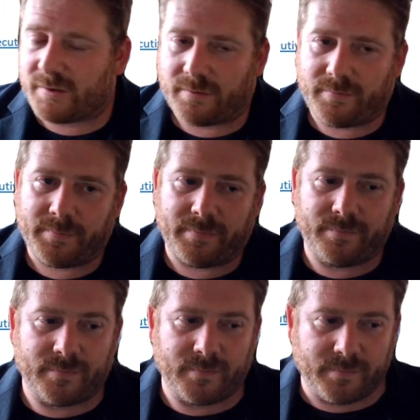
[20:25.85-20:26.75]
So
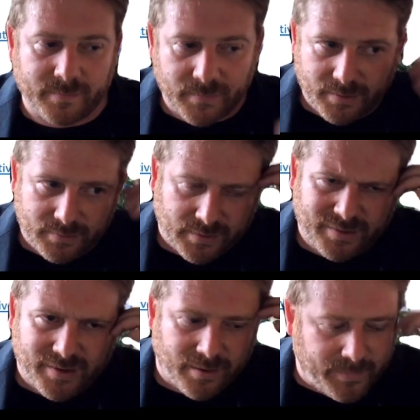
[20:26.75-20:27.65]
I
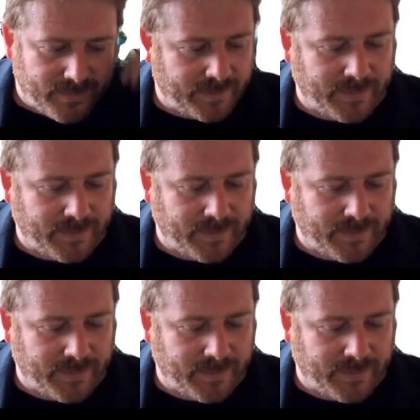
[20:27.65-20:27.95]
don't know